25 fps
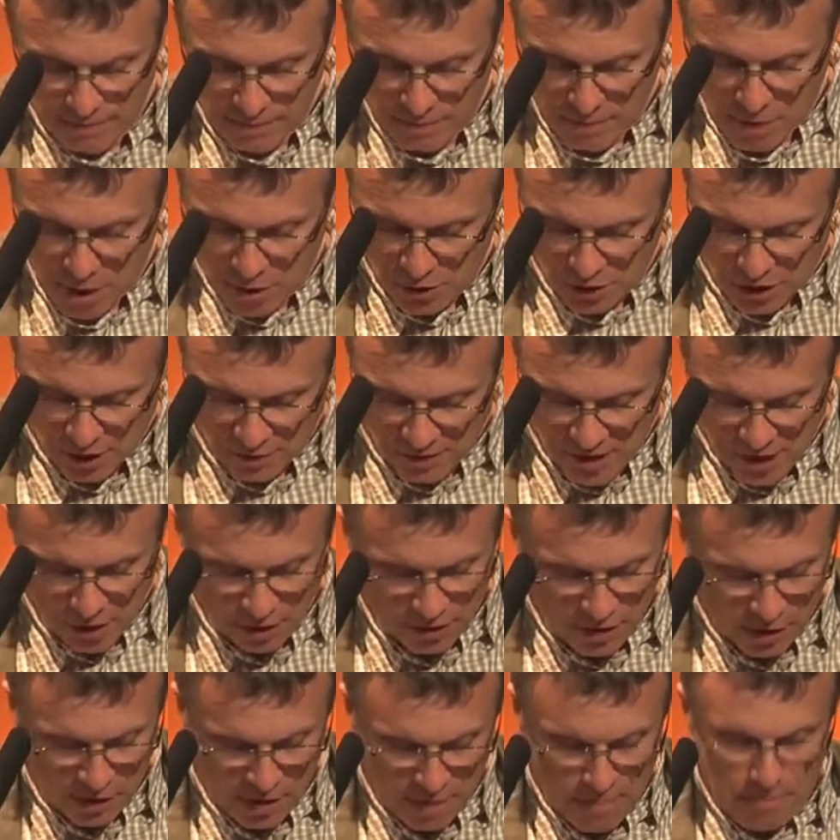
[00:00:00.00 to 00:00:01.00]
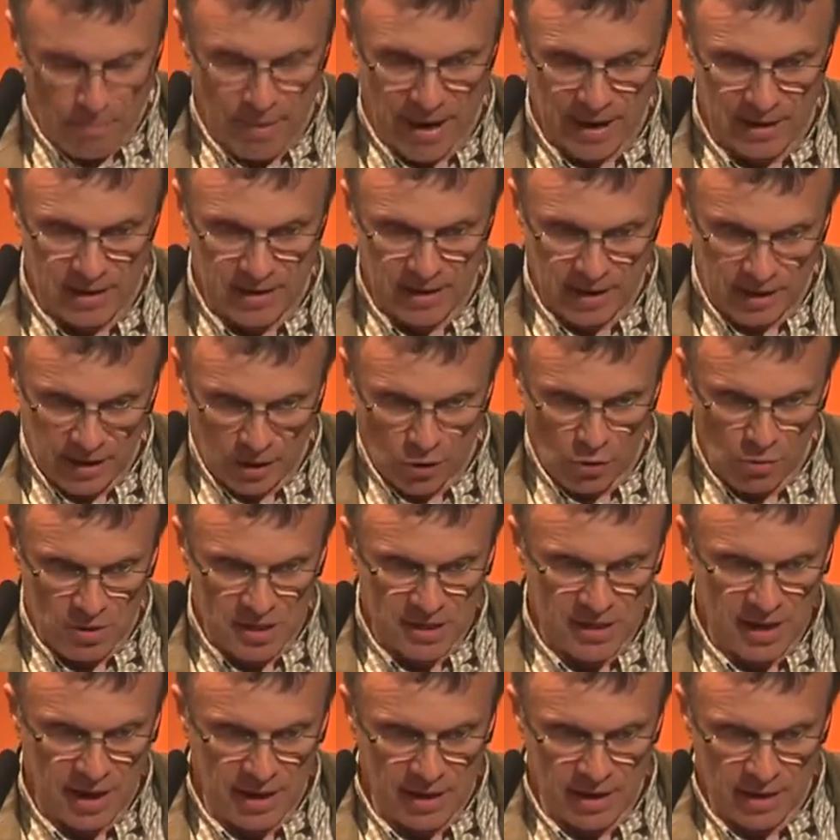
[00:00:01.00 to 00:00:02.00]
most of the other impact
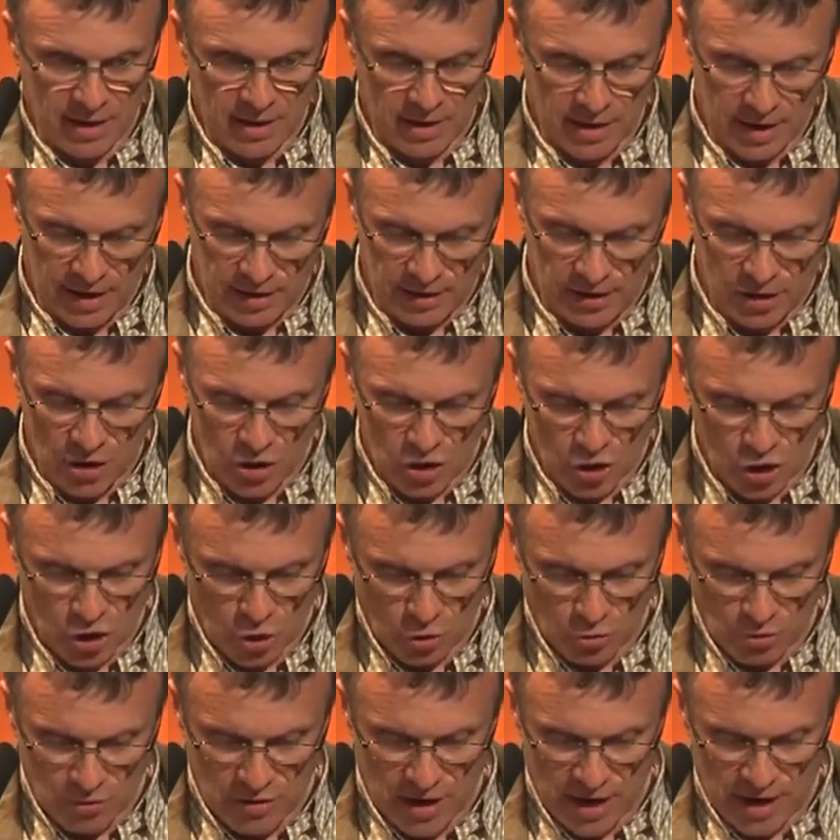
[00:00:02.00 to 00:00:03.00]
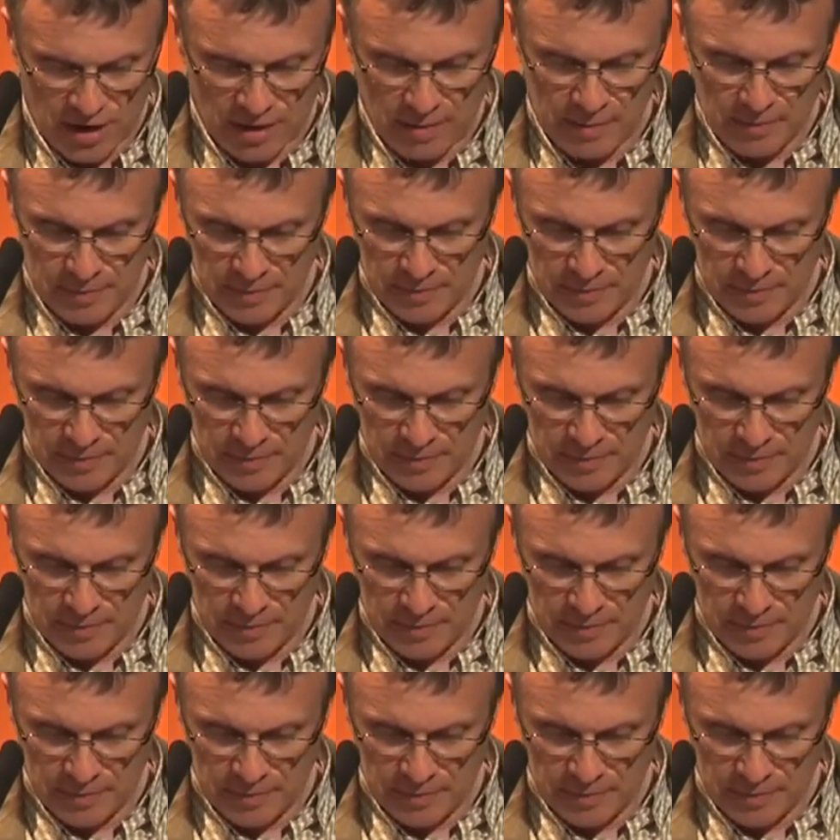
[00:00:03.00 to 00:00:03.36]
categories I didn't show today.